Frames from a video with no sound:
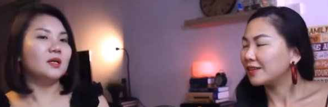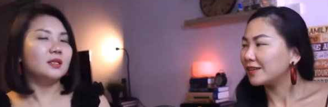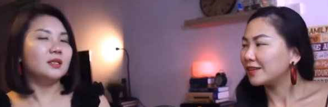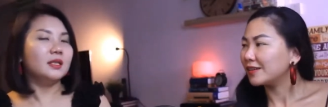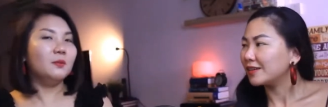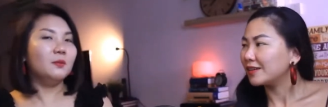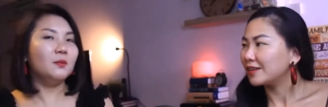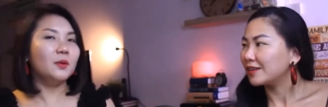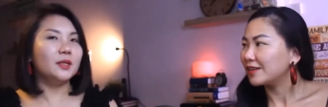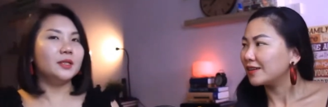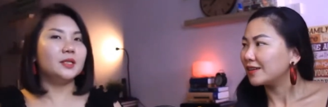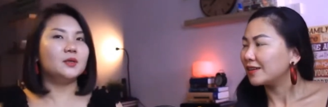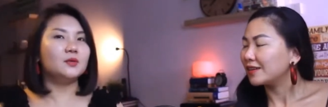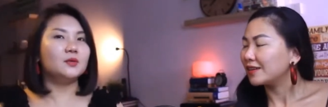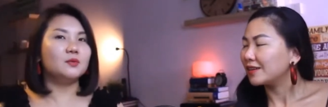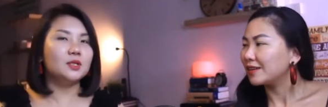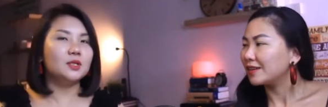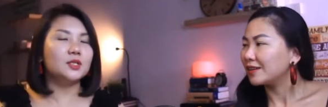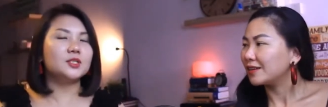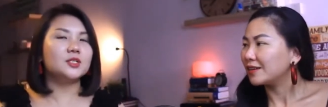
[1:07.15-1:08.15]
Speaker 1: Then when
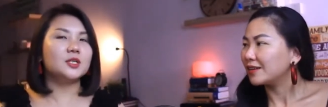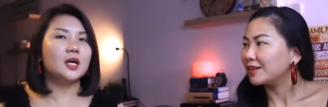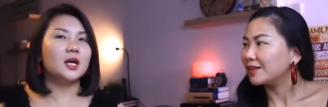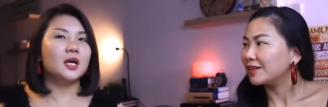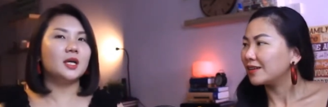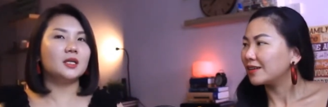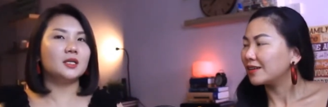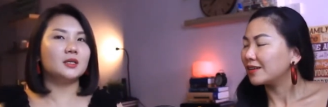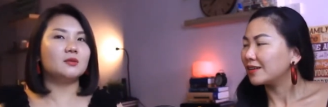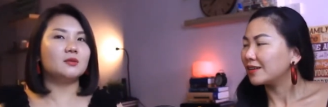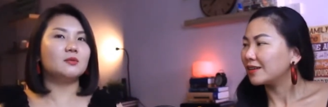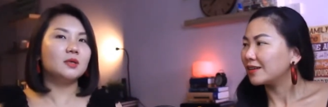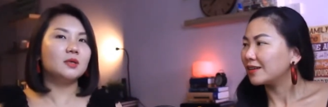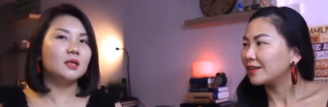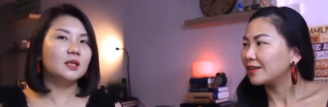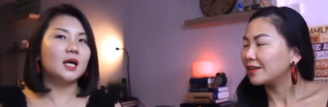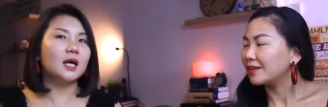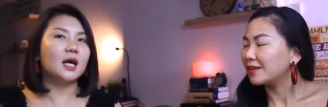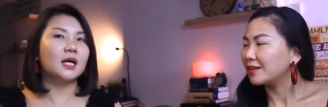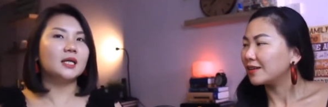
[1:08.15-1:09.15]
he reached there, he
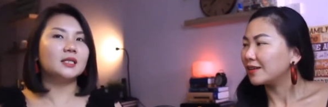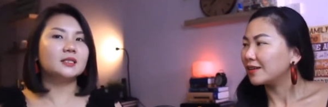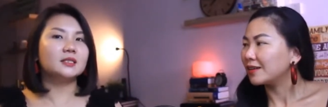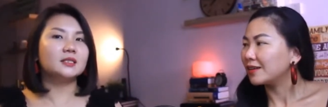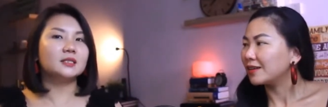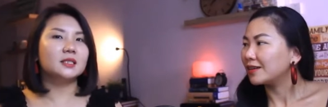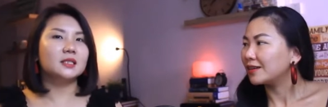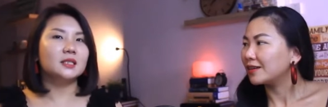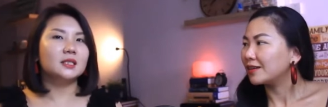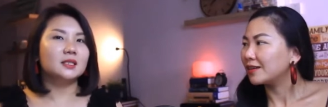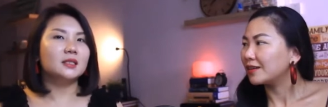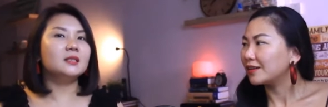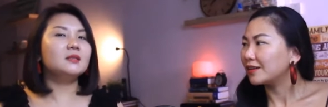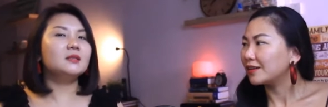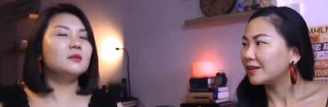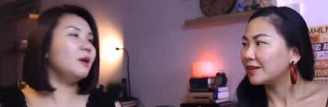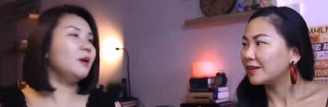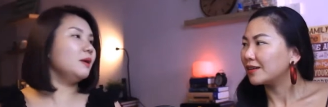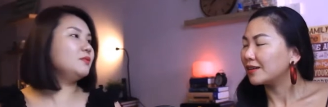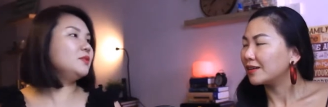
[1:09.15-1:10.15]
realized that
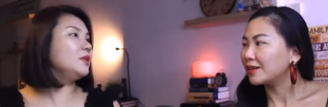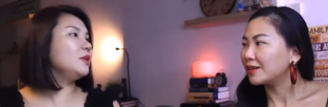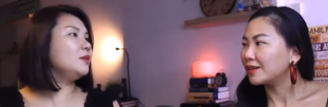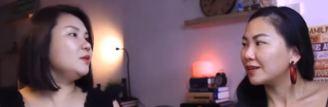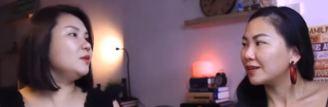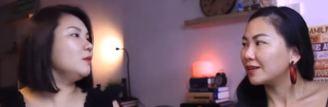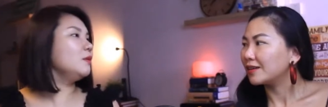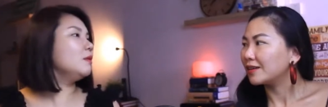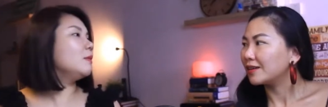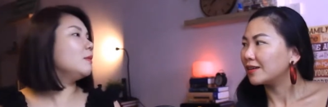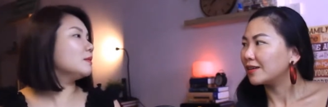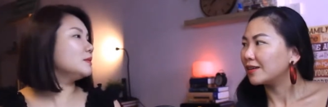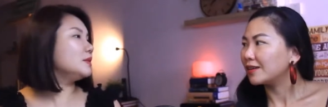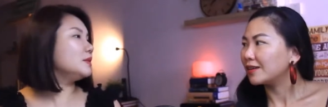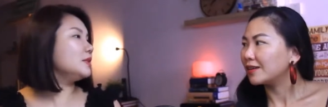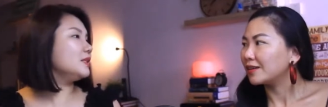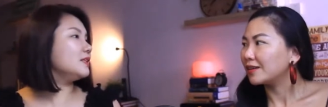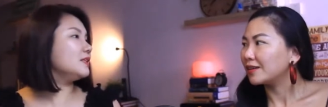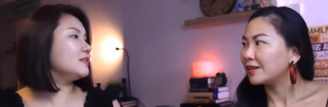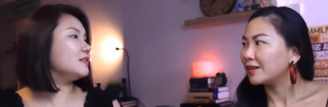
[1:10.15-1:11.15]
the wife didn't know about
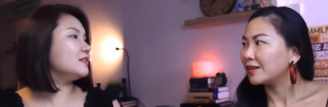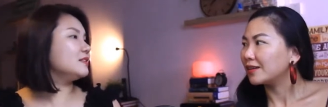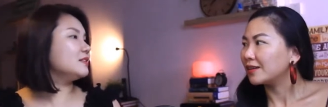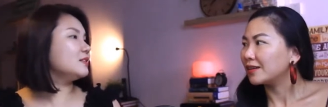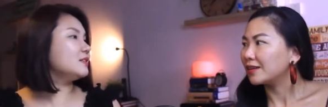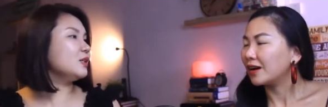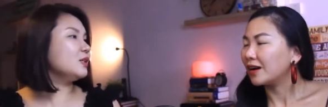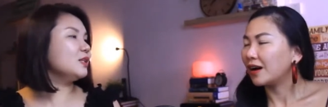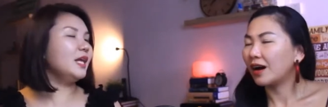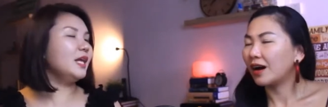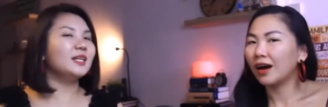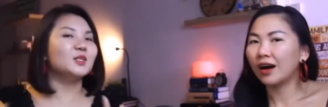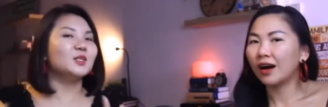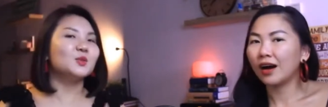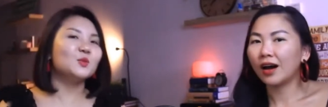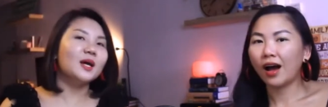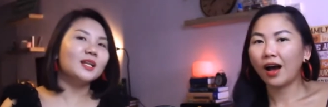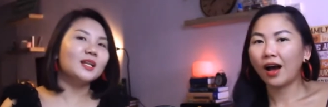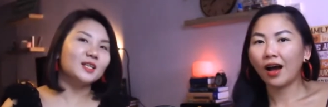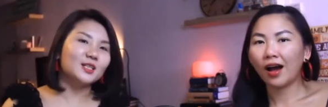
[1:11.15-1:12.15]
it. So that
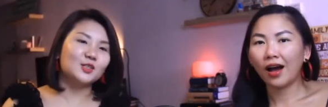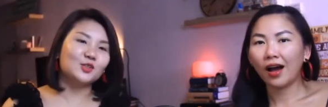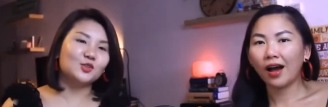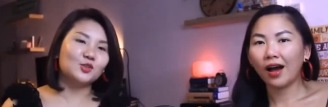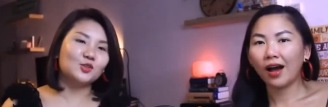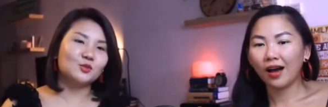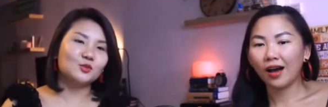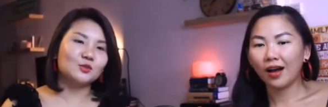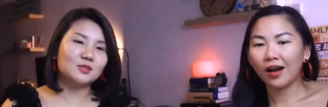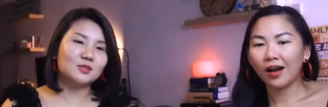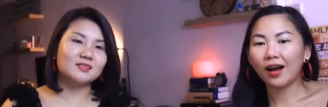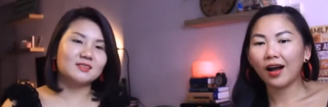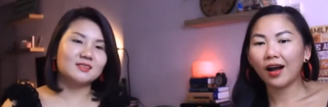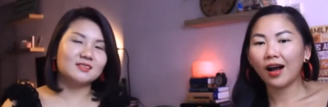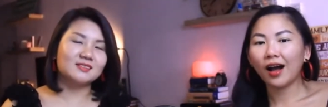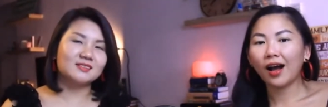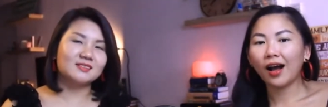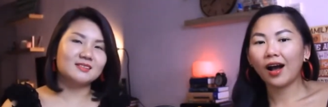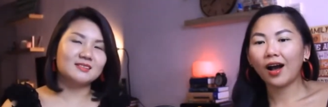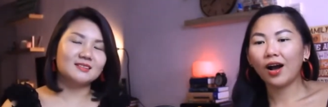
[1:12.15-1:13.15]
is where the issue
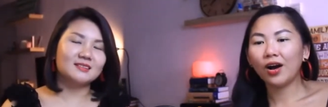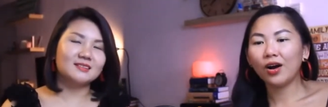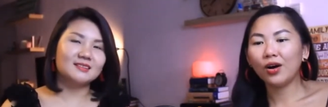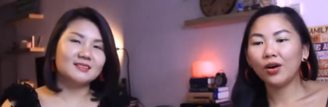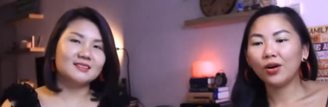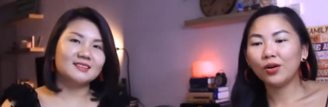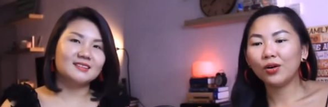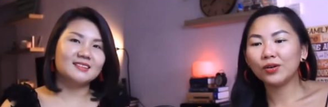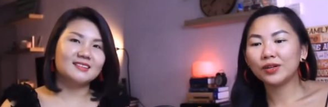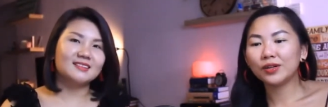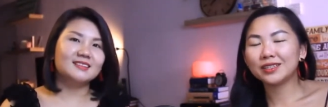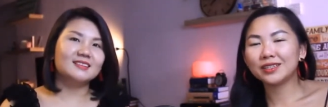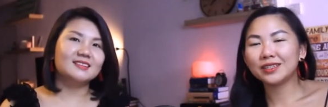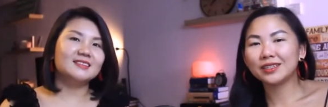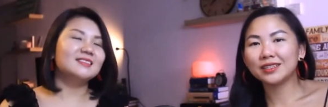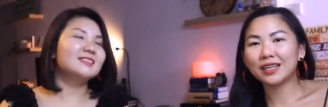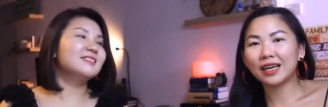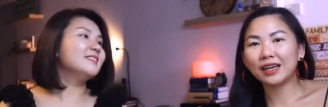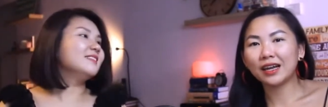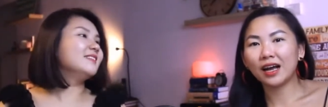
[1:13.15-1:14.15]
is.
Speaker 2: Oh, it's the
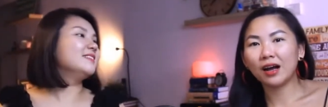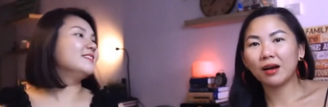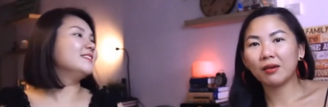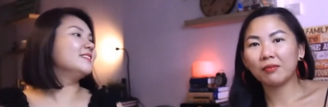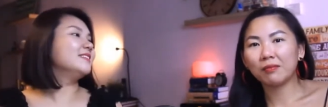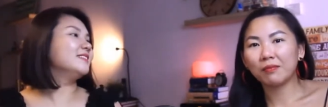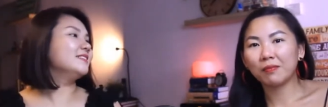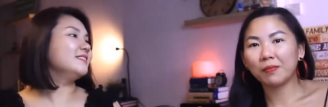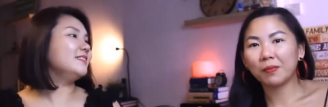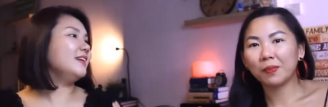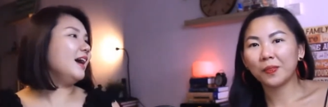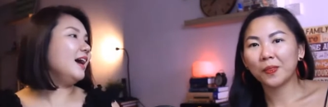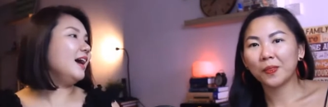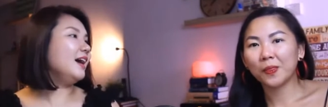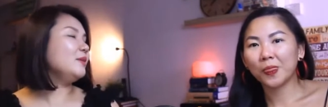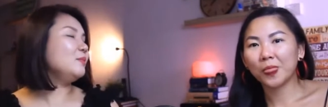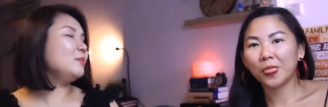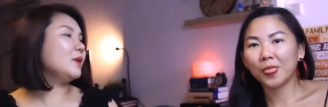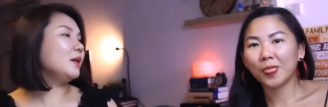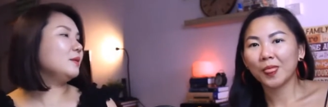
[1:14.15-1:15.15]
setup.
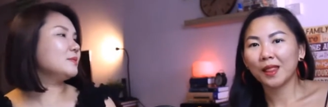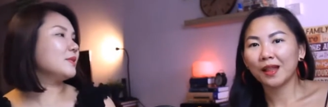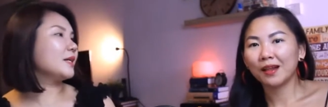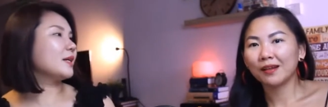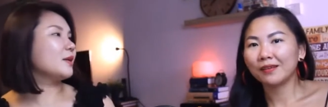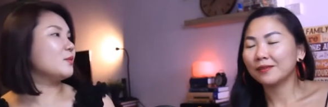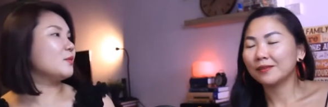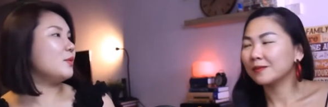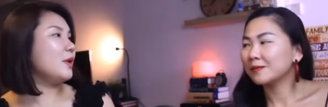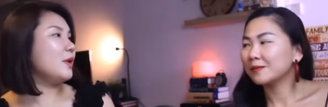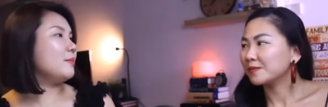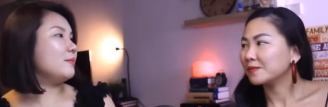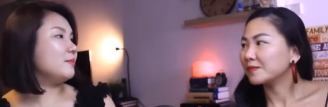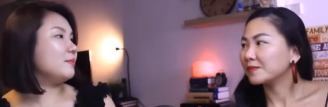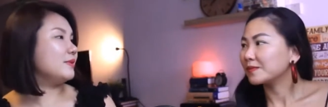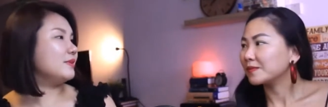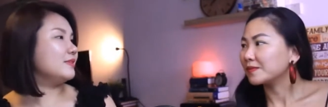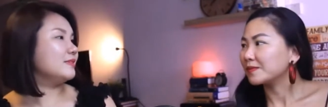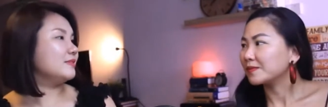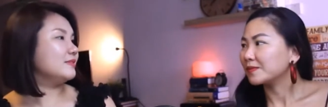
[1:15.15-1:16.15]
Speaker 1: Yeah, it becomes like a rape
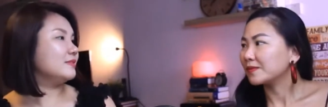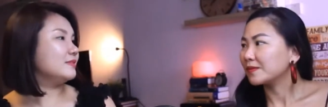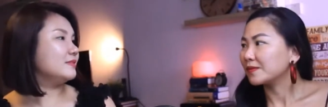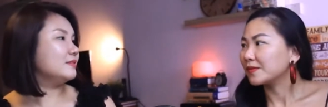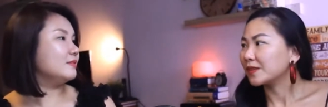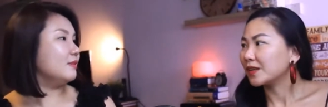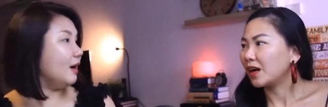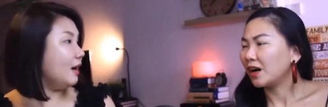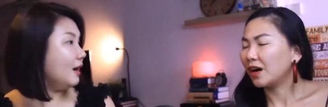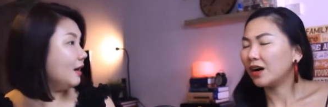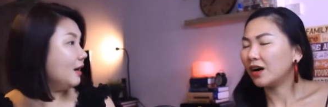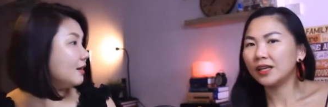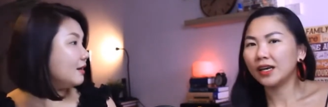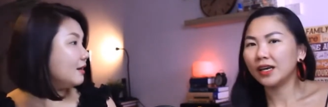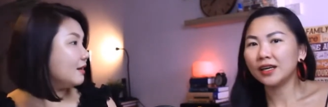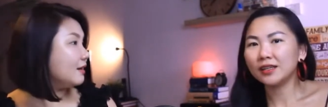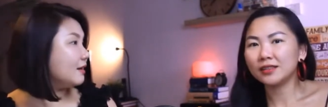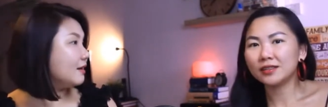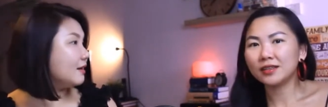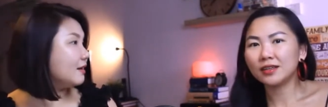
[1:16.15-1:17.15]
right?
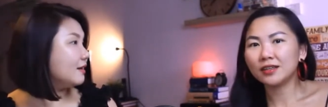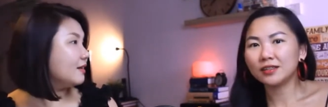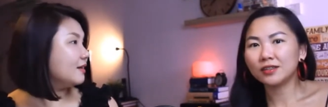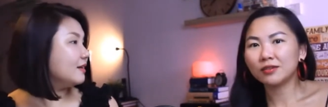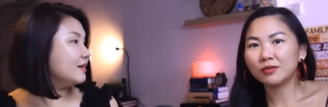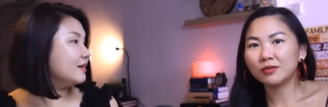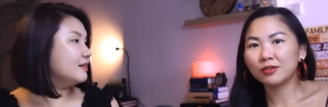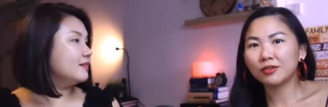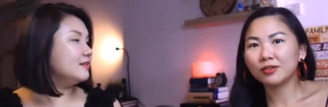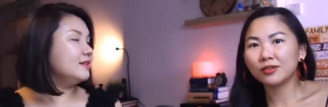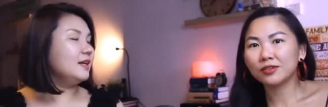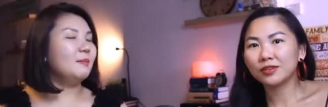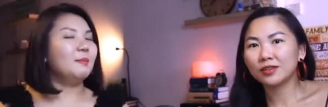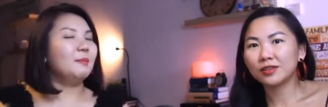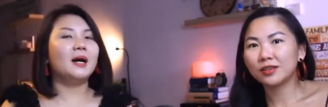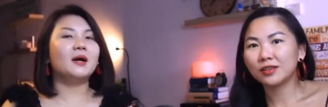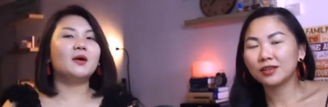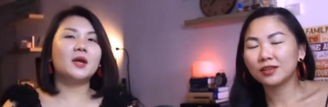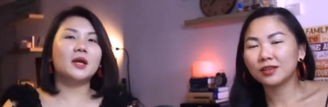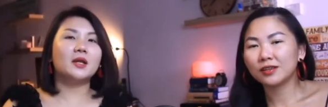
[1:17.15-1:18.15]
Yes, yes, of course. Yeah,
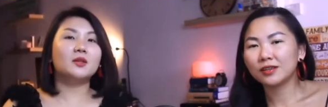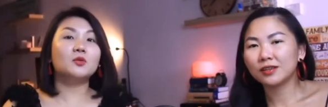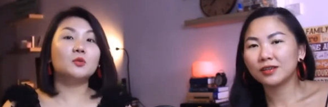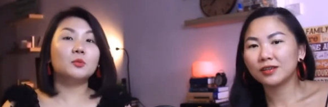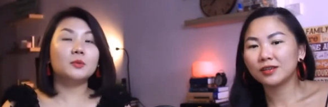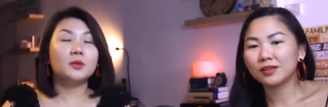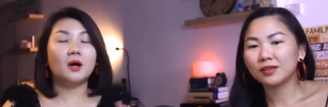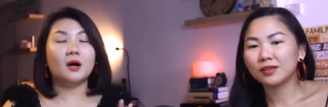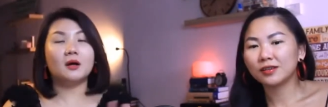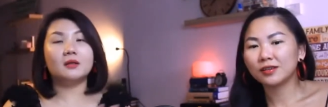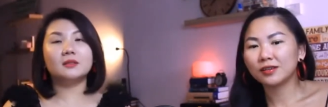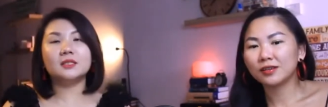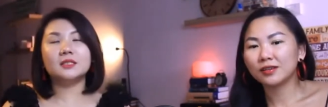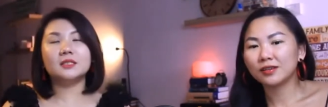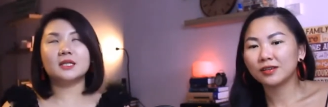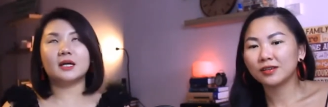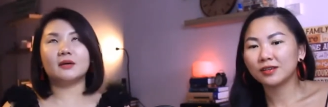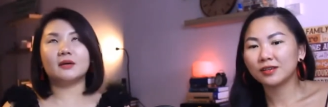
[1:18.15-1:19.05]
but okay, to be honest, I